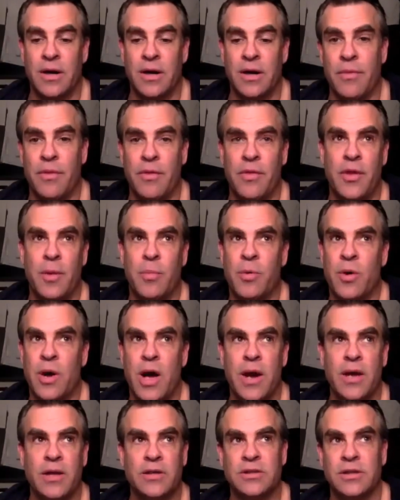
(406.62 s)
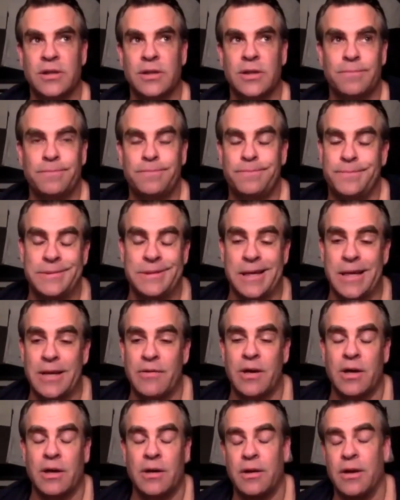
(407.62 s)
their products are kind
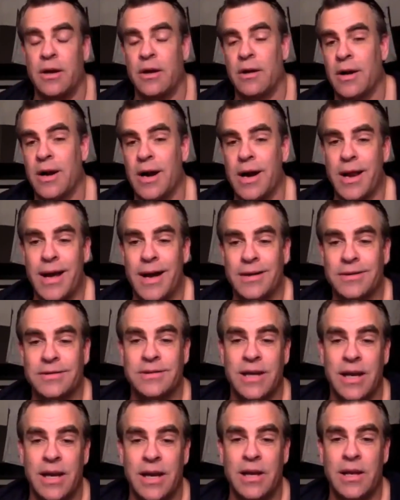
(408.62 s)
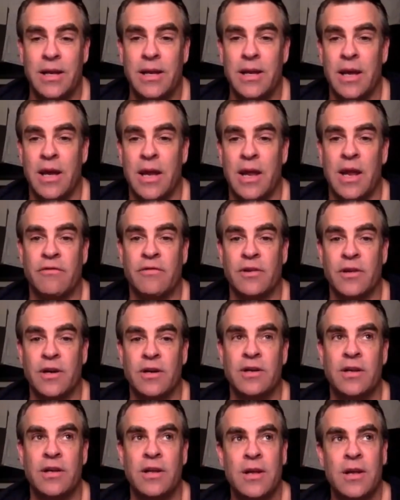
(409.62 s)
of outdated, and I've
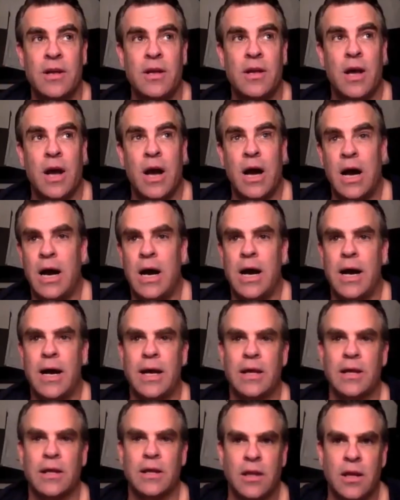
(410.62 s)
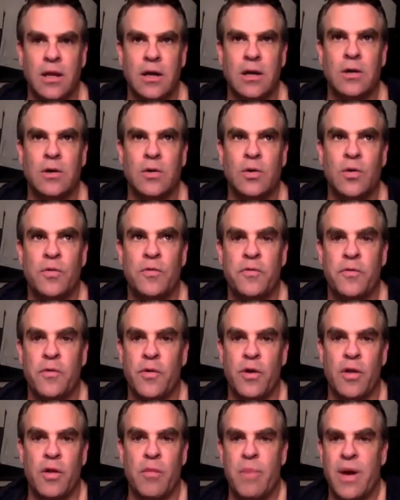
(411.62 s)
looked high and low
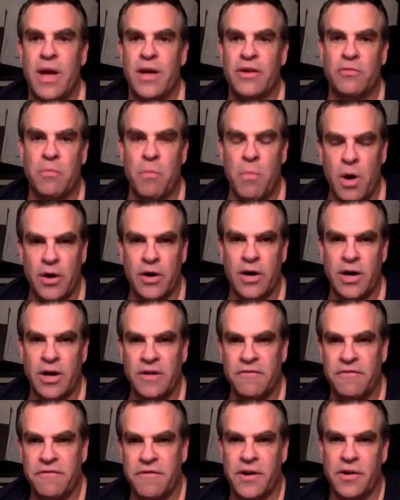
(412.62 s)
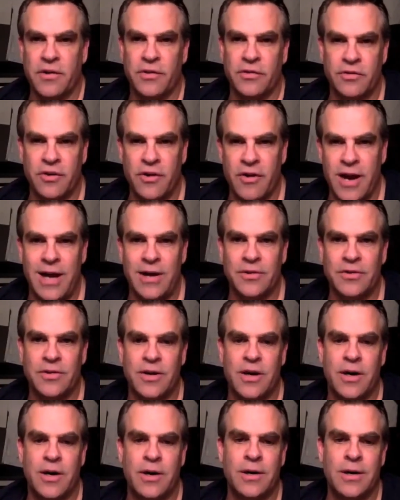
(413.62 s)
for the best marketing funnels that are out
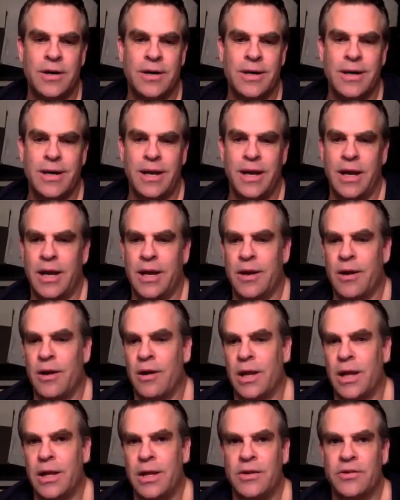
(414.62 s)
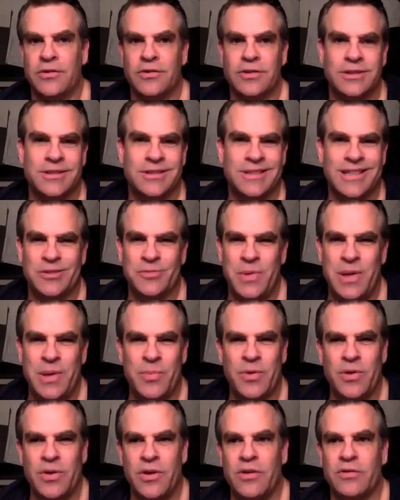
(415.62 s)
there, and all I usually see is
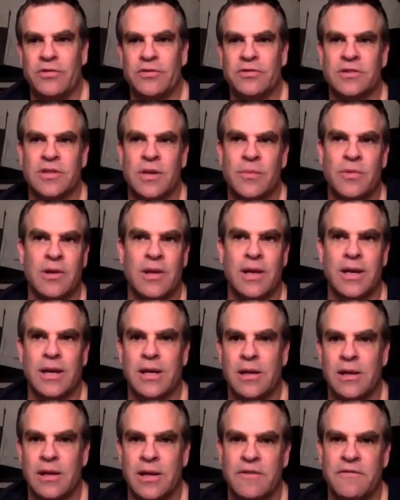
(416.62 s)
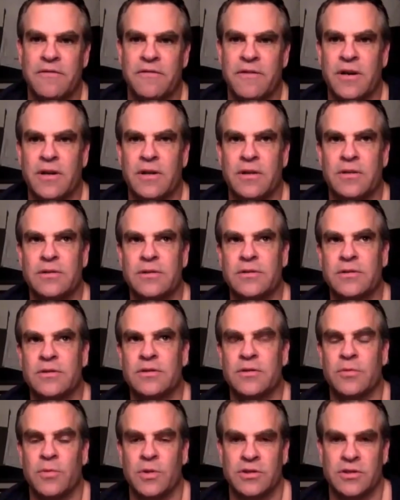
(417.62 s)
people using something like
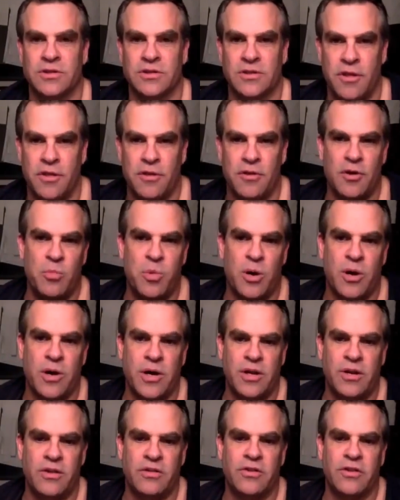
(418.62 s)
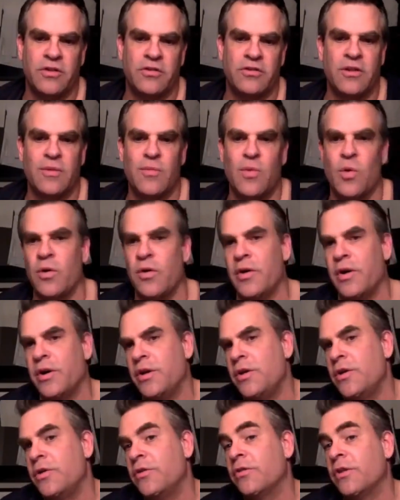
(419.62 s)
ClickFunnels, which is a third-party system, or they're
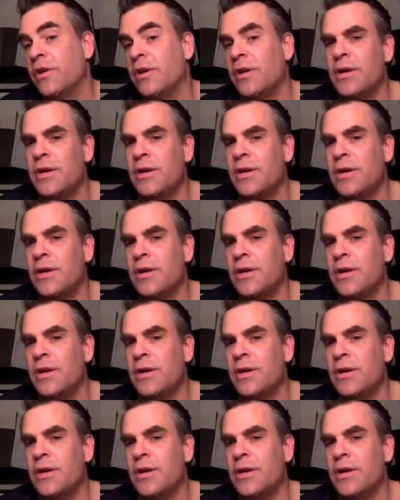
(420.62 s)
using